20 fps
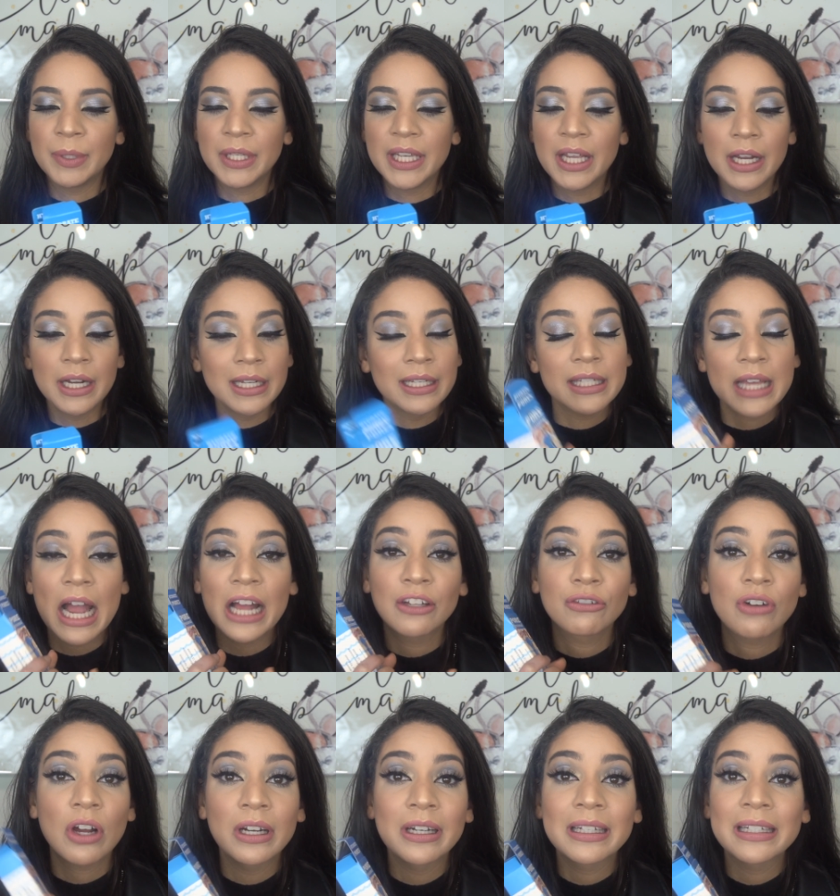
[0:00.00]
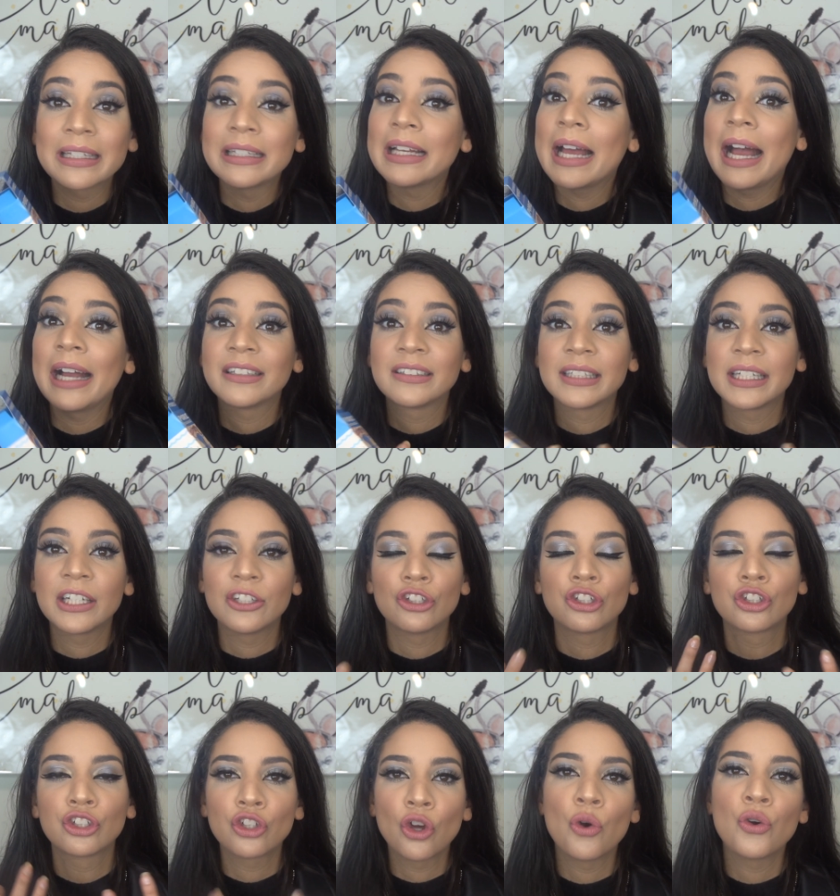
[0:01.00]
because hyaluronic acid is
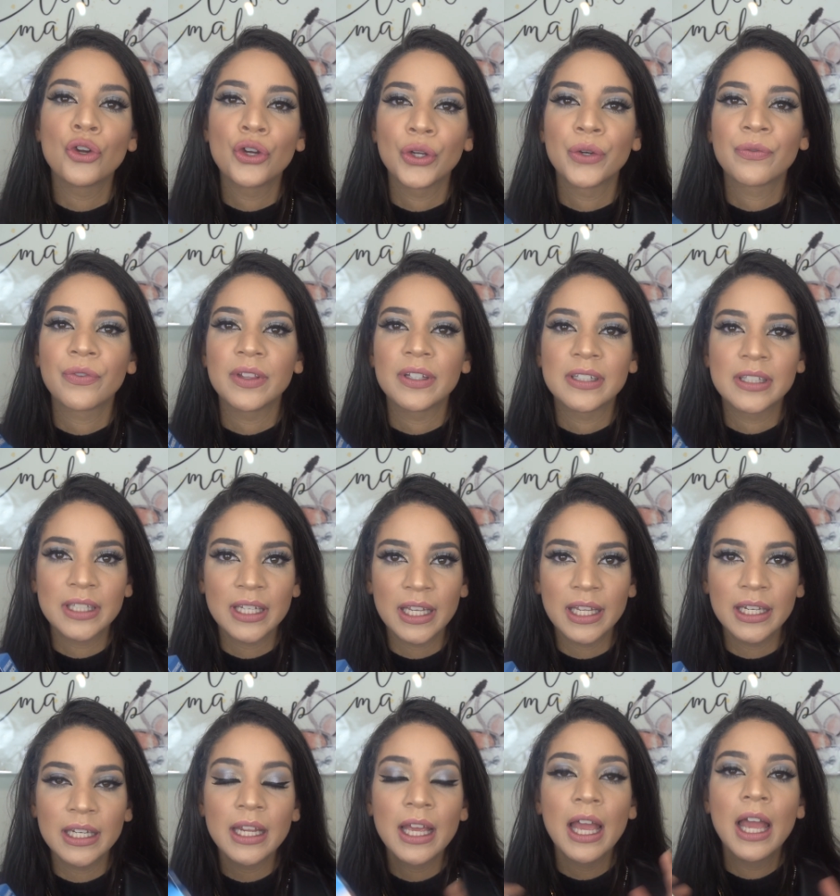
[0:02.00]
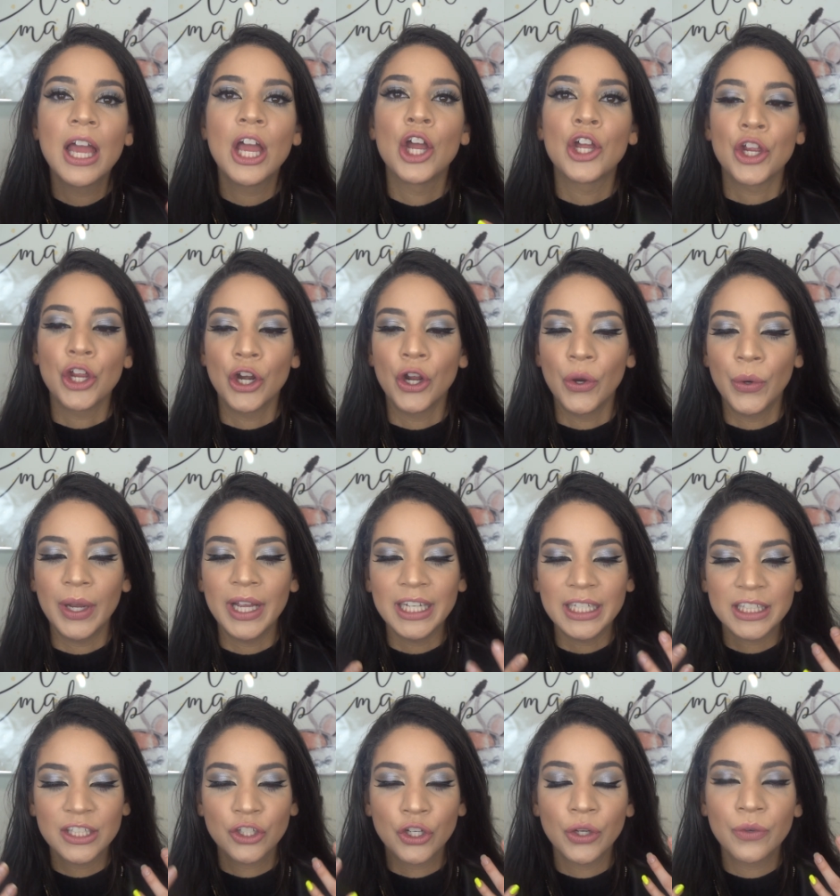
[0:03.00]
so good for the skin. You know,
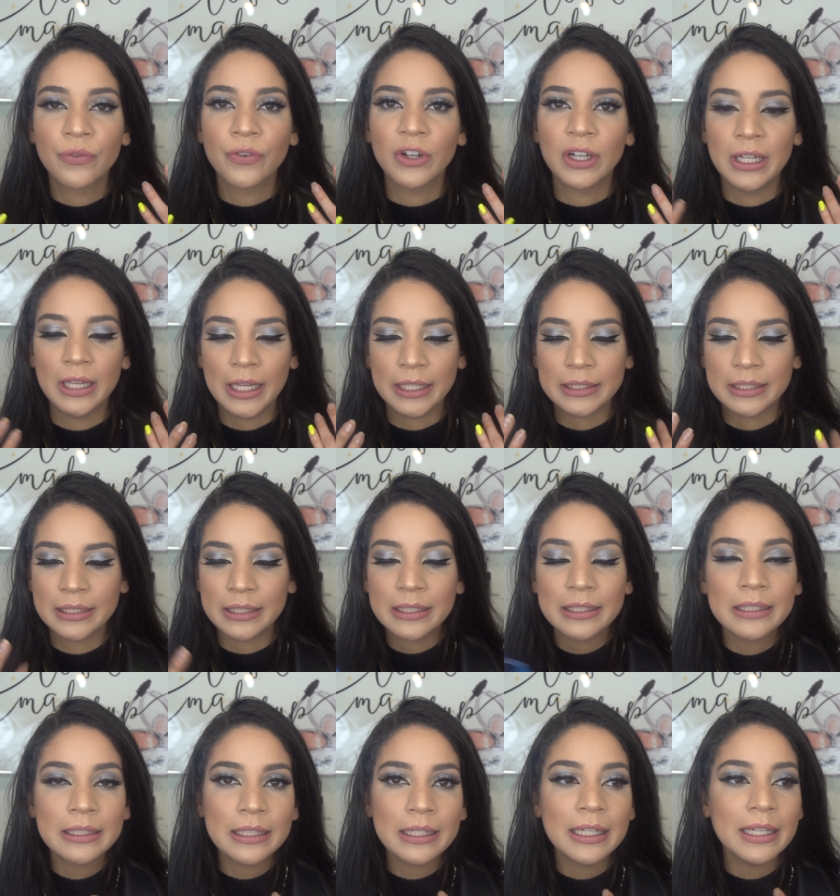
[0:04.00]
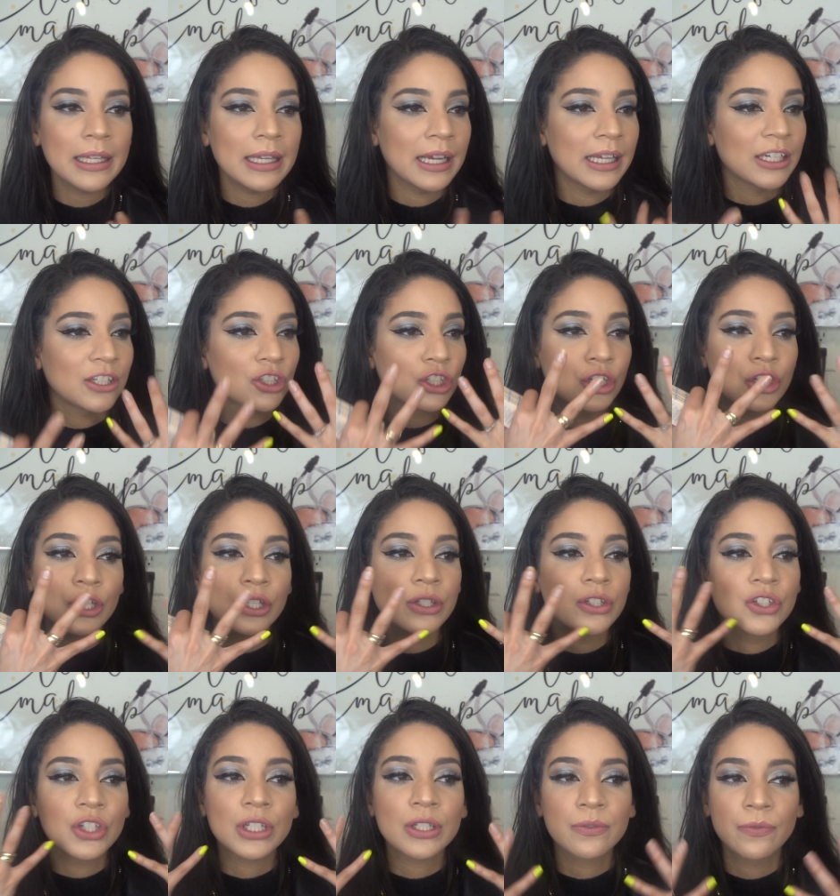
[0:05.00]
it's good for elasticity and it's
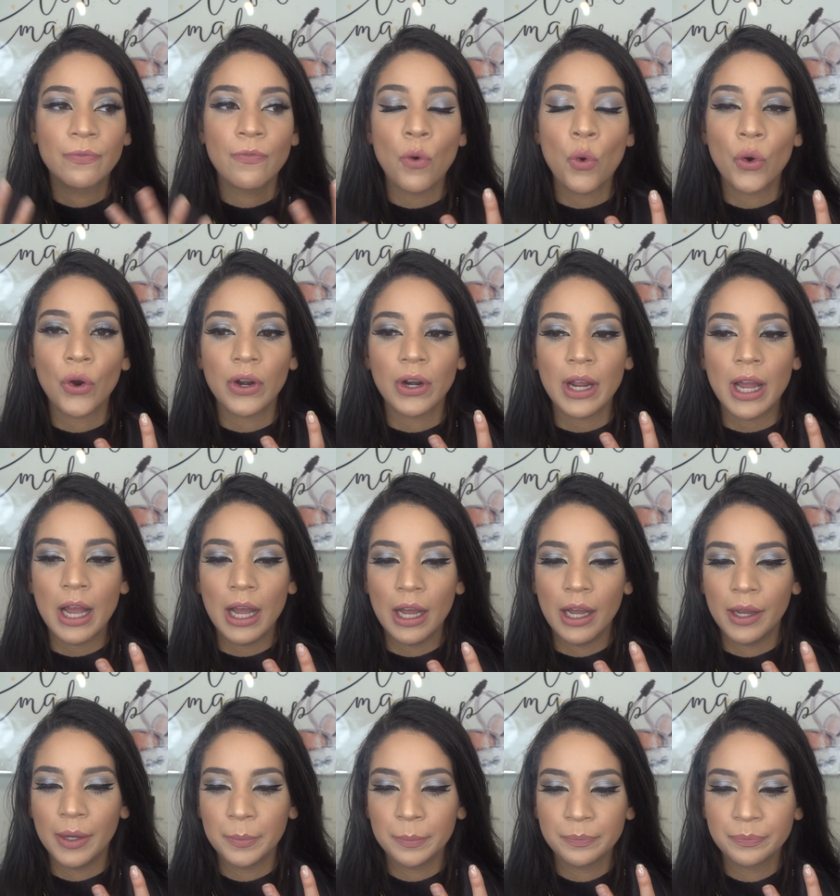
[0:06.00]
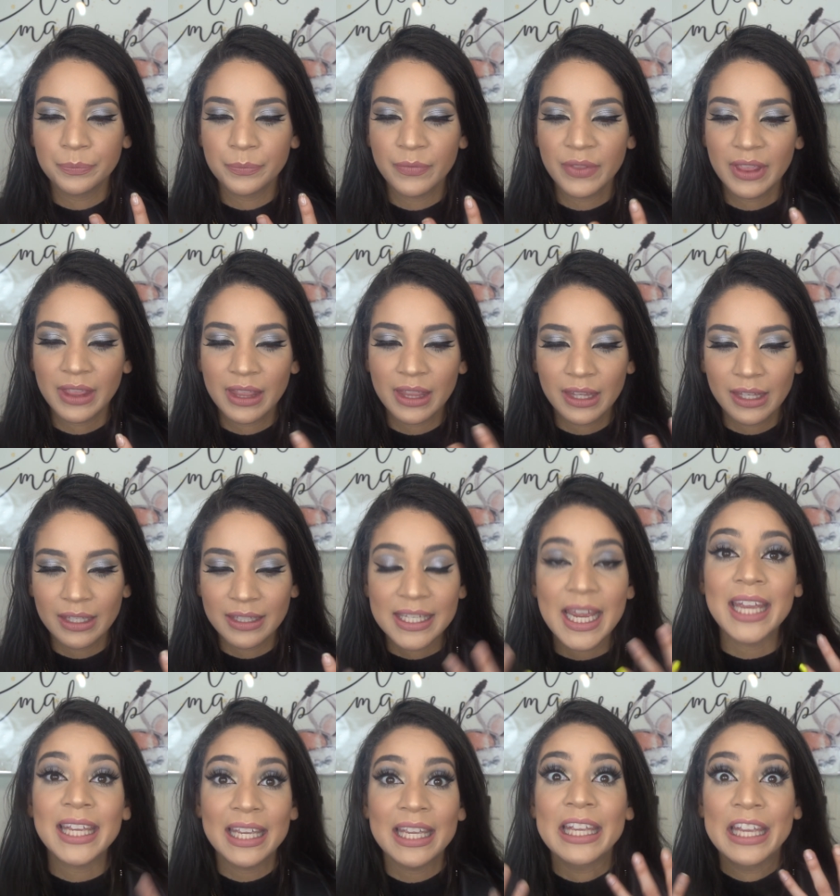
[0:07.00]
good just for
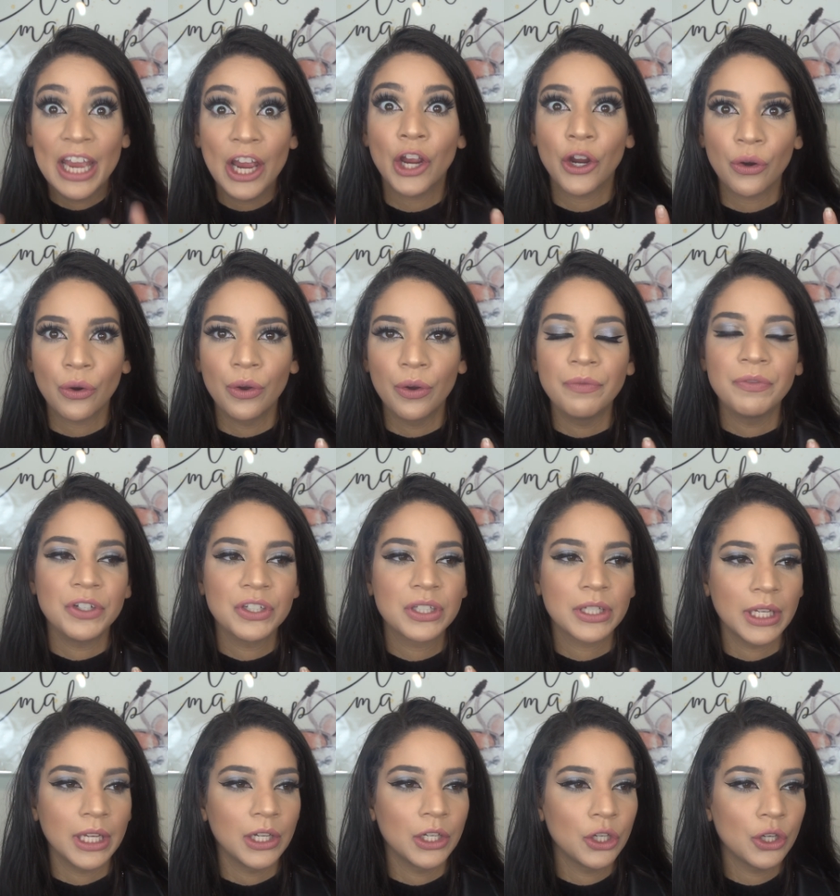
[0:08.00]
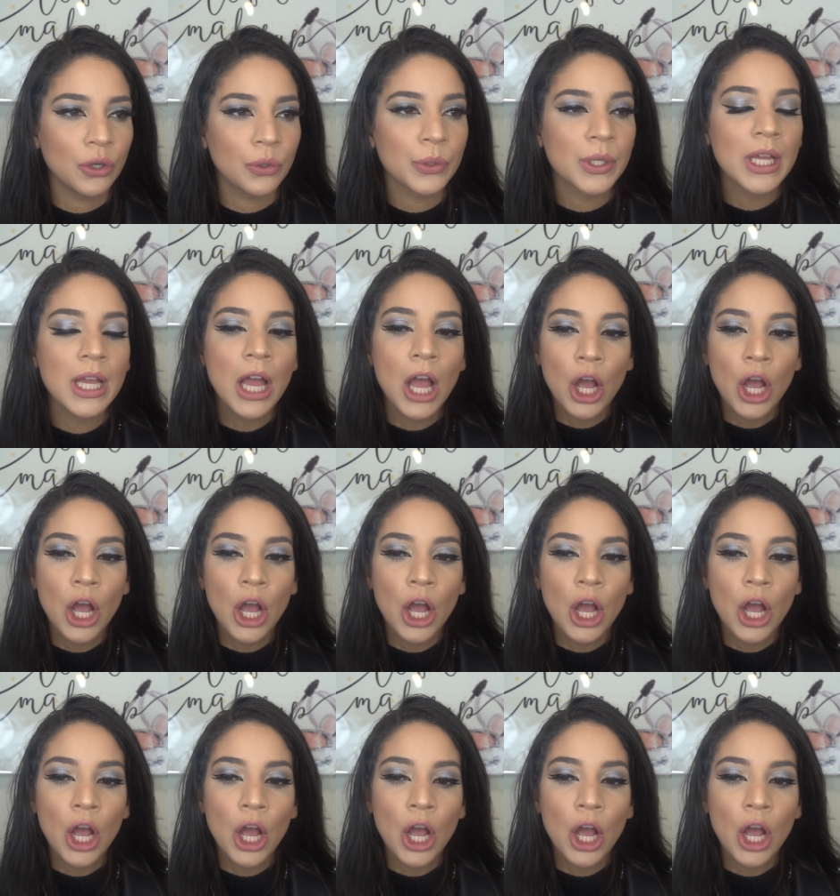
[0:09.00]
taking care of your skin, you know.